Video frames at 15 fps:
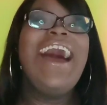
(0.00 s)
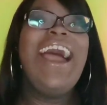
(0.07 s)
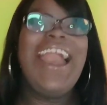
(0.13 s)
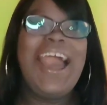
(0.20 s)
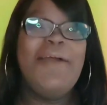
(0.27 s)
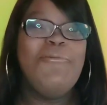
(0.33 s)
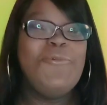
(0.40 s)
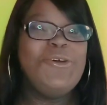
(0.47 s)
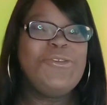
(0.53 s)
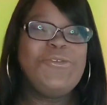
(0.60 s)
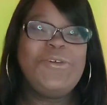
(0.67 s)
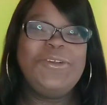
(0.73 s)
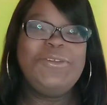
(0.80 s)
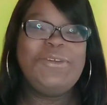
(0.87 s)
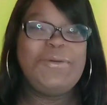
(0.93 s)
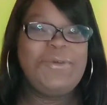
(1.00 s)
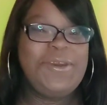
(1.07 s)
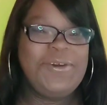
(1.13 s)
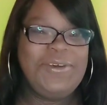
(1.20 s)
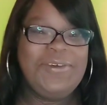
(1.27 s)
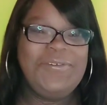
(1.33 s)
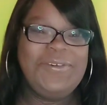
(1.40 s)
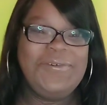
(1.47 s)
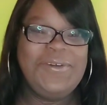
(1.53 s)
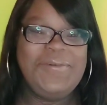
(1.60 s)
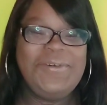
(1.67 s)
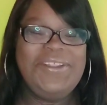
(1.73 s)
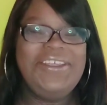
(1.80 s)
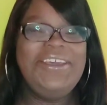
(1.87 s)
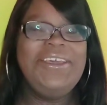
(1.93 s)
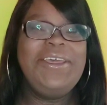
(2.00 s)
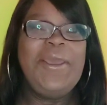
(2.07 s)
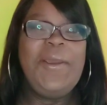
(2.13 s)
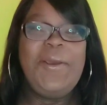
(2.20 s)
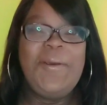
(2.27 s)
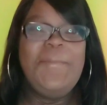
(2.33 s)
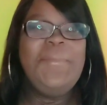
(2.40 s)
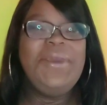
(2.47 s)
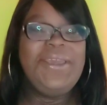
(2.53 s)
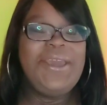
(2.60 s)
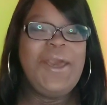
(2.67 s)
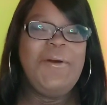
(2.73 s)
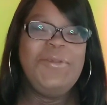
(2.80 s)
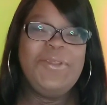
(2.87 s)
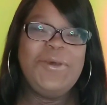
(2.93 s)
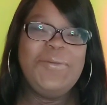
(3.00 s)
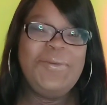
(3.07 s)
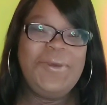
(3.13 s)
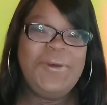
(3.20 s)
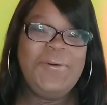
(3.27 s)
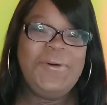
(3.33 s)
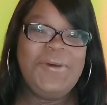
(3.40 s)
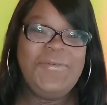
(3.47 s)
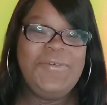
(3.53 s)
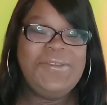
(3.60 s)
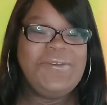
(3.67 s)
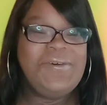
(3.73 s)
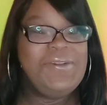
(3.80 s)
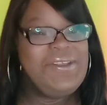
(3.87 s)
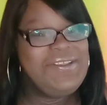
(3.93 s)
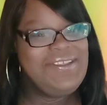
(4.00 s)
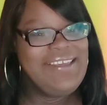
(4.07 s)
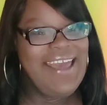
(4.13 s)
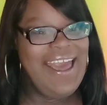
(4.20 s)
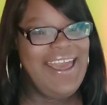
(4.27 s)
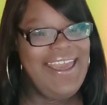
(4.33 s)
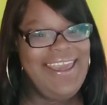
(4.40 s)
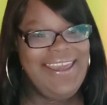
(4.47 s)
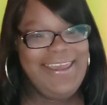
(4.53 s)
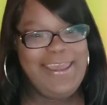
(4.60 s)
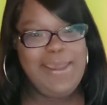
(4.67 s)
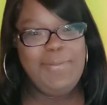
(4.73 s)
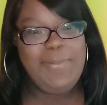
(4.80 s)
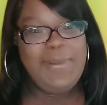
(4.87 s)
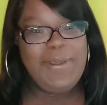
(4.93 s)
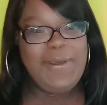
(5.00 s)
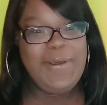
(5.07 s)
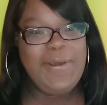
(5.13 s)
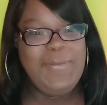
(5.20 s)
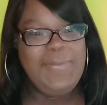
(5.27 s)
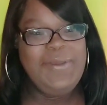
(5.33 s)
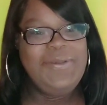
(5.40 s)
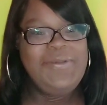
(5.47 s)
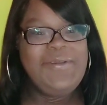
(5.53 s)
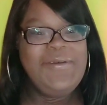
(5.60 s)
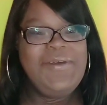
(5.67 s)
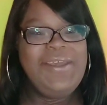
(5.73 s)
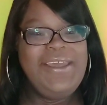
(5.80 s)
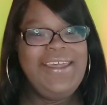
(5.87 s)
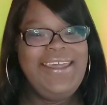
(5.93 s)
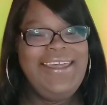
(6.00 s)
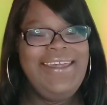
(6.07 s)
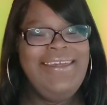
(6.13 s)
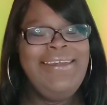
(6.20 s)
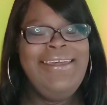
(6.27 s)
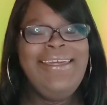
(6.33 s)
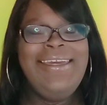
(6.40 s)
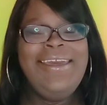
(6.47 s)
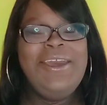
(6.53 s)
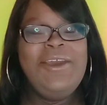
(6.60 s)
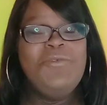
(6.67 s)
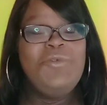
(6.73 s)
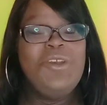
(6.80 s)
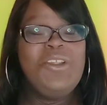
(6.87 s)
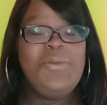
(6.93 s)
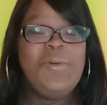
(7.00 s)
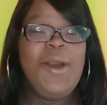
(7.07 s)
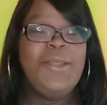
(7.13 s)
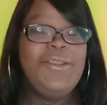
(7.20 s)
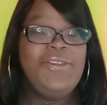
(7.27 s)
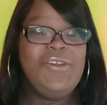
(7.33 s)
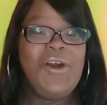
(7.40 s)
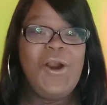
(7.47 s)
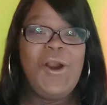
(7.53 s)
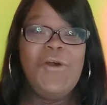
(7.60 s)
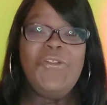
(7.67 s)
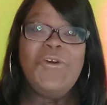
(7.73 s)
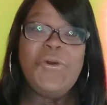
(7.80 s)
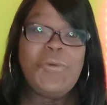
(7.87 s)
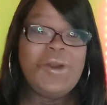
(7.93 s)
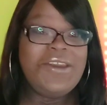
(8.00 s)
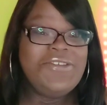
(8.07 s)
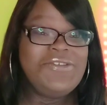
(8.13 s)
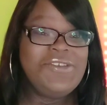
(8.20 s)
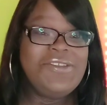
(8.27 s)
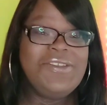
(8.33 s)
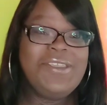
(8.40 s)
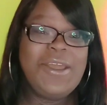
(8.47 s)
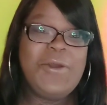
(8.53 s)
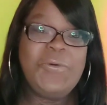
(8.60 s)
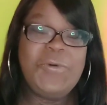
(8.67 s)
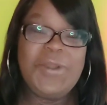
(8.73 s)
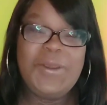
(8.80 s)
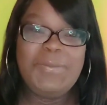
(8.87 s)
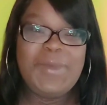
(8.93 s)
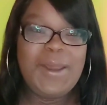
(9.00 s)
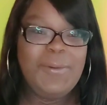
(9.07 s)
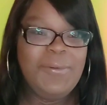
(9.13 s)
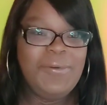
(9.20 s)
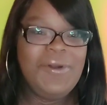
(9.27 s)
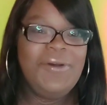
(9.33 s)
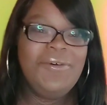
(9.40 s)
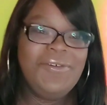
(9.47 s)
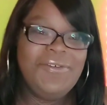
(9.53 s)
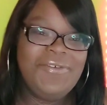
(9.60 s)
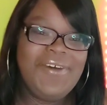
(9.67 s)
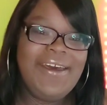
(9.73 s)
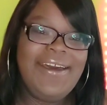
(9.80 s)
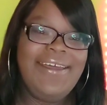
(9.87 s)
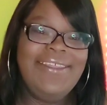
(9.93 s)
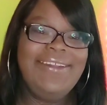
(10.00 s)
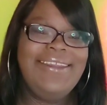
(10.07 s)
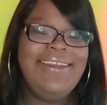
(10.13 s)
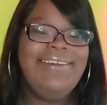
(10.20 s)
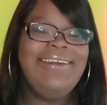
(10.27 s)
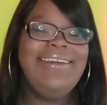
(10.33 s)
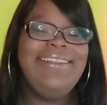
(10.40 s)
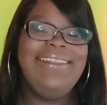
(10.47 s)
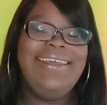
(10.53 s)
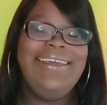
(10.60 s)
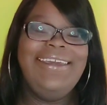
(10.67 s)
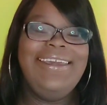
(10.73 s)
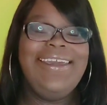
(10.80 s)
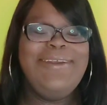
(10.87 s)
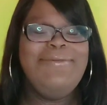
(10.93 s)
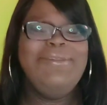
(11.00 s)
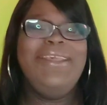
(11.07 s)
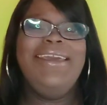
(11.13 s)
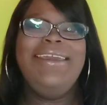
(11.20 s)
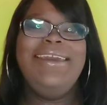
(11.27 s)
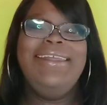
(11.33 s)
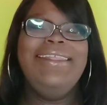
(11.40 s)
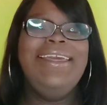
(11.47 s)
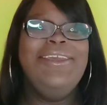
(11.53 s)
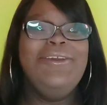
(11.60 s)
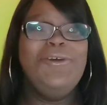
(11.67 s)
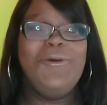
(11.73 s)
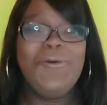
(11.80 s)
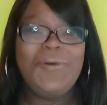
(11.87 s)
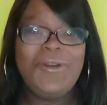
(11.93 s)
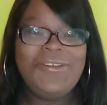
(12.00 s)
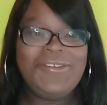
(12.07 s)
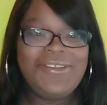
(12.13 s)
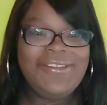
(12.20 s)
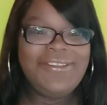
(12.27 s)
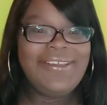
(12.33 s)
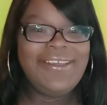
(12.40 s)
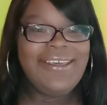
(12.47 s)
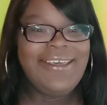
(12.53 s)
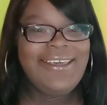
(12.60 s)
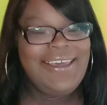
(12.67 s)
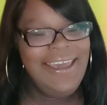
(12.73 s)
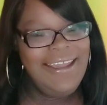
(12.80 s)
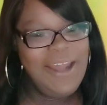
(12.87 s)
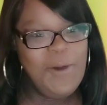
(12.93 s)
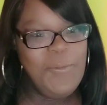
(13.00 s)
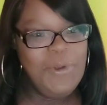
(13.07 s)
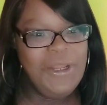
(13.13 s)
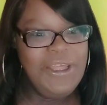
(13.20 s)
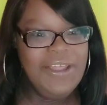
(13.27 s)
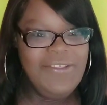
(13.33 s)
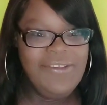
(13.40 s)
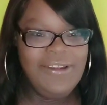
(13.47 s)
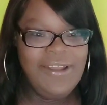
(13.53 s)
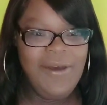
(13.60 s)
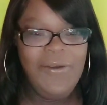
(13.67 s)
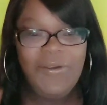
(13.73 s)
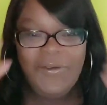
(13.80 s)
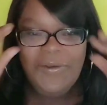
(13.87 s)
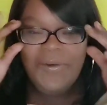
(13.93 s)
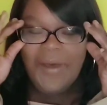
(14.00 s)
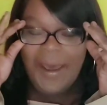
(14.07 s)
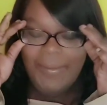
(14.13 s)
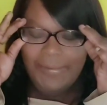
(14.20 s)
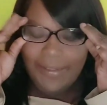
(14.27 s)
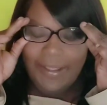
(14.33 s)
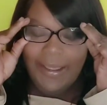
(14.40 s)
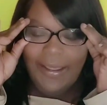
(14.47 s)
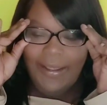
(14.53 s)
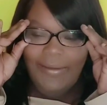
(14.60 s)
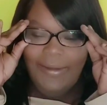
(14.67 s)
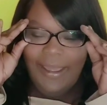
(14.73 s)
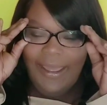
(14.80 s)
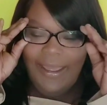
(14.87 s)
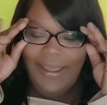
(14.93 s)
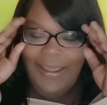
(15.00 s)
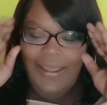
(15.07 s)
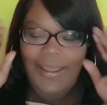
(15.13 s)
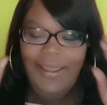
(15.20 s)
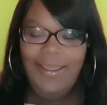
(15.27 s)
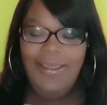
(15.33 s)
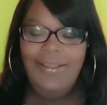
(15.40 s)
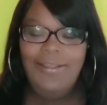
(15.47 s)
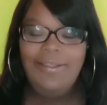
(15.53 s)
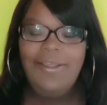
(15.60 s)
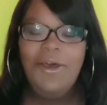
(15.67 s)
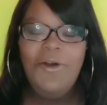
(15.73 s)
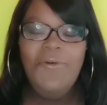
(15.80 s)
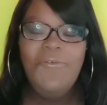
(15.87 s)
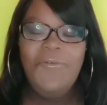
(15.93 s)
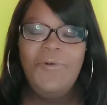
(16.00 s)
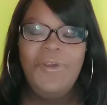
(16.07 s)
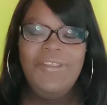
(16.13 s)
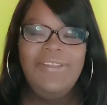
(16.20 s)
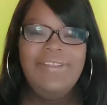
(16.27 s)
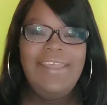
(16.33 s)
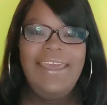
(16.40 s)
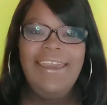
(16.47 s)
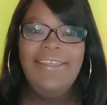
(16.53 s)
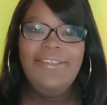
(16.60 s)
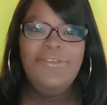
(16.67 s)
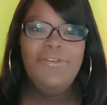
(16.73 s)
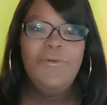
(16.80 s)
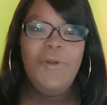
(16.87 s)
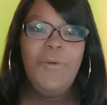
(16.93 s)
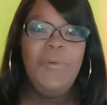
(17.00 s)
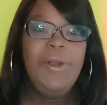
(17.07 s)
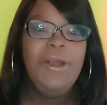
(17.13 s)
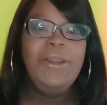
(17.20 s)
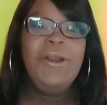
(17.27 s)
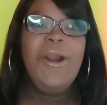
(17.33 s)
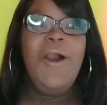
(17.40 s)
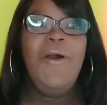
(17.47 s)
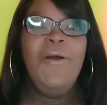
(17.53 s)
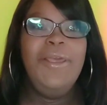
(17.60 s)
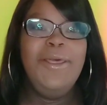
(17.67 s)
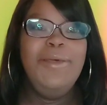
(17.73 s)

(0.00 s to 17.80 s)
I got more stories about POF. Don't worry about that. But yeah, I was on POF, and so this guy had hit me up, and so he had responded to all the questions that were in my profile and everything, and he was like, yeah, I think you're gorgeous, and I want to get to know you. I was like, okay. So for the sake of this story, we're going to call